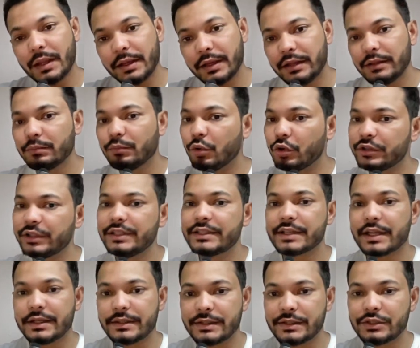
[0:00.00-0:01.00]
In both these
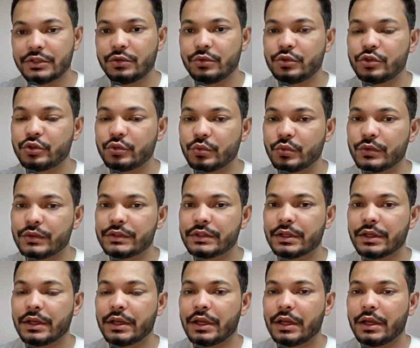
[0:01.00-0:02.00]
cases, you choose
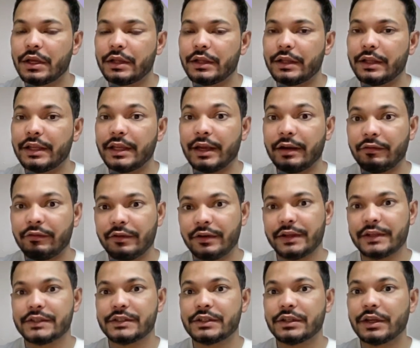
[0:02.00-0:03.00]
the
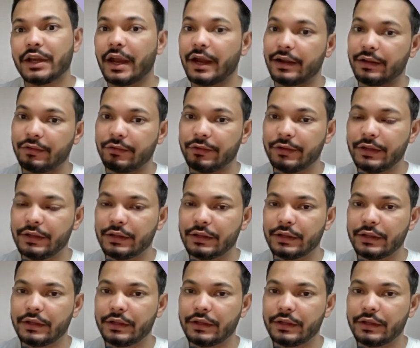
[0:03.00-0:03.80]
interest category,